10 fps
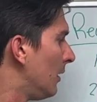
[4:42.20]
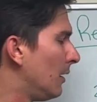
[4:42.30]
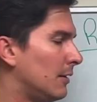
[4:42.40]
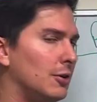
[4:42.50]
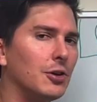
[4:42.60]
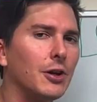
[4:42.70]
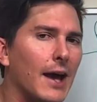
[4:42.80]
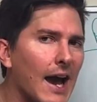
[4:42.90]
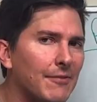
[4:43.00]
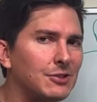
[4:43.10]
you're going to
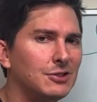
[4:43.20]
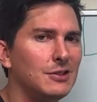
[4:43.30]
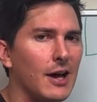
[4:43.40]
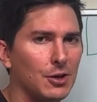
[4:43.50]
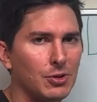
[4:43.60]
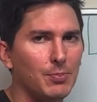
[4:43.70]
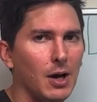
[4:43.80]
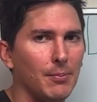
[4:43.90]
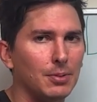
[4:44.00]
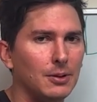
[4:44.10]
have to see that creep
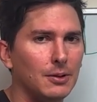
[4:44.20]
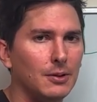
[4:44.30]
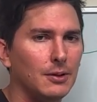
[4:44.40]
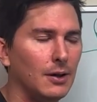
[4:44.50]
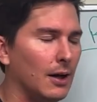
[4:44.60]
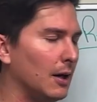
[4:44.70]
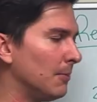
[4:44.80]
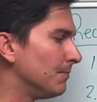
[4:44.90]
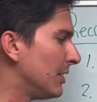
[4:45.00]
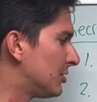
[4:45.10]
up.
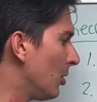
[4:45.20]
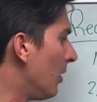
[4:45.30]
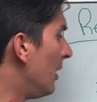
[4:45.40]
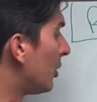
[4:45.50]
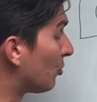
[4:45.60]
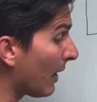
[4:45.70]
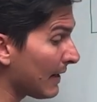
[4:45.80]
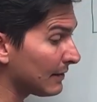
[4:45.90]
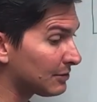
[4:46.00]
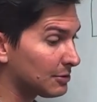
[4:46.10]
And so
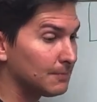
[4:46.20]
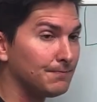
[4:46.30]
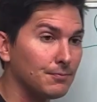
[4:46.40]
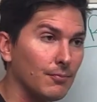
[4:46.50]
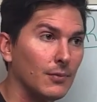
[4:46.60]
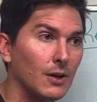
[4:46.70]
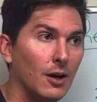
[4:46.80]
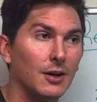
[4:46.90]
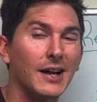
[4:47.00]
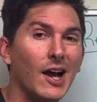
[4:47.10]
grades
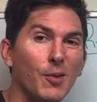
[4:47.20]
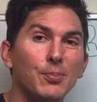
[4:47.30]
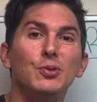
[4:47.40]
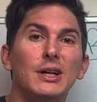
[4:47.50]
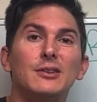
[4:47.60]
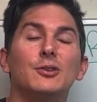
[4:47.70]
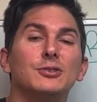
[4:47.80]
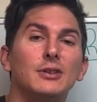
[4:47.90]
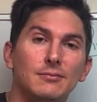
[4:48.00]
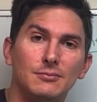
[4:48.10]
are going to help you get
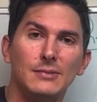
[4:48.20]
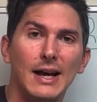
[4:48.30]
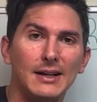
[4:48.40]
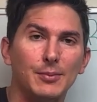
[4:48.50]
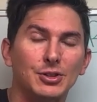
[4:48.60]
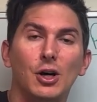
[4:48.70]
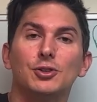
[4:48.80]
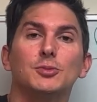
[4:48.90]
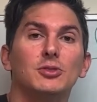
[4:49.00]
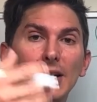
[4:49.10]
those academic
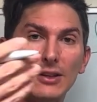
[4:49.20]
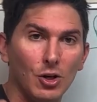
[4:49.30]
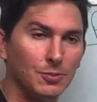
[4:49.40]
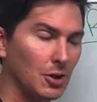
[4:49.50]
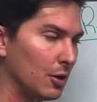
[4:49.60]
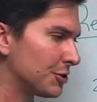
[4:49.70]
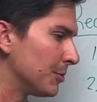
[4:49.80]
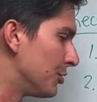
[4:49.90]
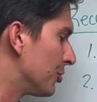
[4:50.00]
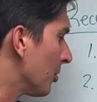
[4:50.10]
scholarships like the Hope Scholarship
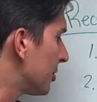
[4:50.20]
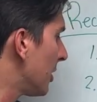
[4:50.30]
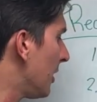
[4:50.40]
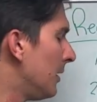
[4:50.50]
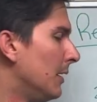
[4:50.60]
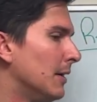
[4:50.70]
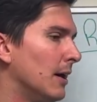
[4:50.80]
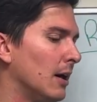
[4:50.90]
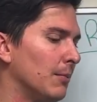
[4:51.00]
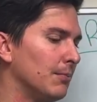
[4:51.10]
in Georgia
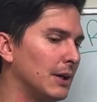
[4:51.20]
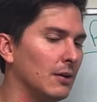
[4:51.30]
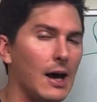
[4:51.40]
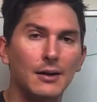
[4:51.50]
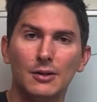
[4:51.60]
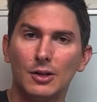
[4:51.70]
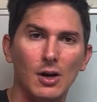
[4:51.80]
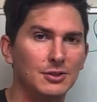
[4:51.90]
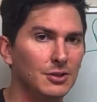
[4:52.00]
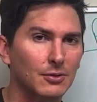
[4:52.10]
and a lot
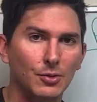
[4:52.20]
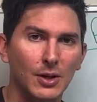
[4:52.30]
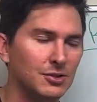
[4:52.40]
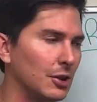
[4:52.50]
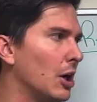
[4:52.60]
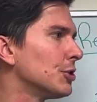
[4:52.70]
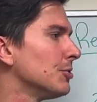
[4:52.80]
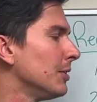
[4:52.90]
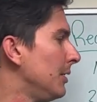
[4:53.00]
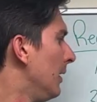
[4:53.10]
across the rest of the
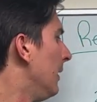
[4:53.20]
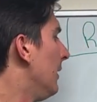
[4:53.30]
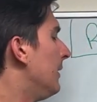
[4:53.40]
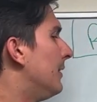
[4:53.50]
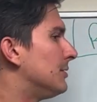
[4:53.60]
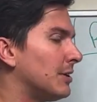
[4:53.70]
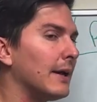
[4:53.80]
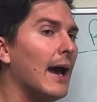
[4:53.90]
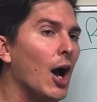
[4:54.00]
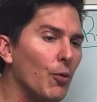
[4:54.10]
country. this is going to
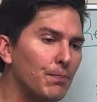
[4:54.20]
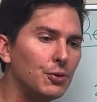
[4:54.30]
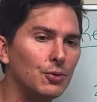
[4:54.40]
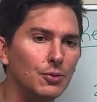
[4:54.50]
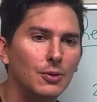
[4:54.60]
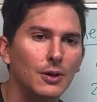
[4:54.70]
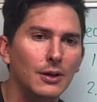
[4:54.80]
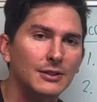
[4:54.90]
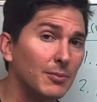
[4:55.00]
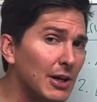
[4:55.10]
help you.
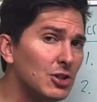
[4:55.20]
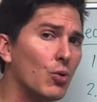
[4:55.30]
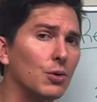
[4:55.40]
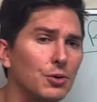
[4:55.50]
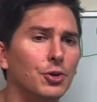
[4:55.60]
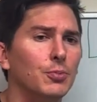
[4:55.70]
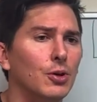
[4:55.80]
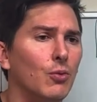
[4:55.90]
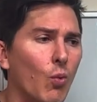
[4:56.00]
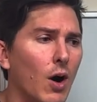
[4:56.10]
It's going to make you more recruitable.
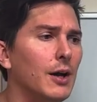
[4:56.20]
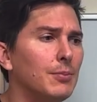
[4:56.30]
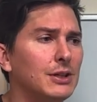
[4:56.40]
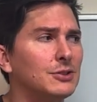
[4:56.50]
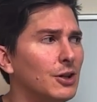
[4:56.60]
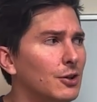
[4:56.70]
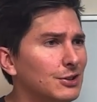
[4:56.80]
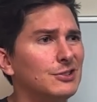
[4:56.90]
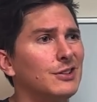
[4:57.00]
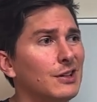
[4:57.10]
One, because the coach
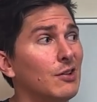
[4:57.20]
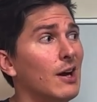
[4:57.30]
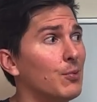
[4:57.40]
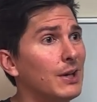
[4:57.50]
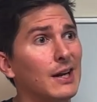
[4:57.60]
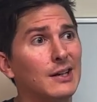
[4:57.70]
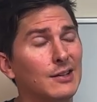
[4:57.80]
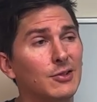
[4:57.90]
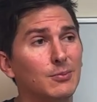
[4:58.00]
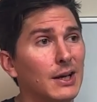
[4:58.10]
doesn't think, all right, we got to
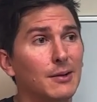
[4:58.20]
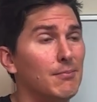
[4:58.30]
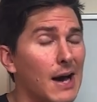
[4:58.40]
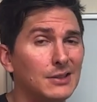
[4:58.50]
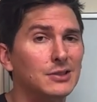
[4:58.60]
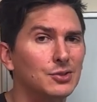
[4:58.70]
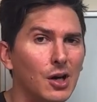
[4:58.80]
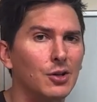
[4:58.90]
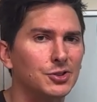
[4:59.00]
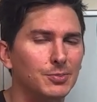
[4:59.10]
give him like a massive
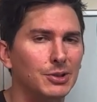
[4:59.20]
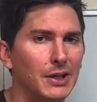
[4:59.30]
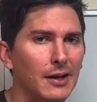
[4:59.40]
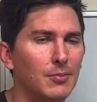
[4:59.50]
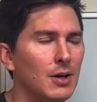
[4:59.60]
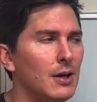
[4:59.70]
scholarship to get him,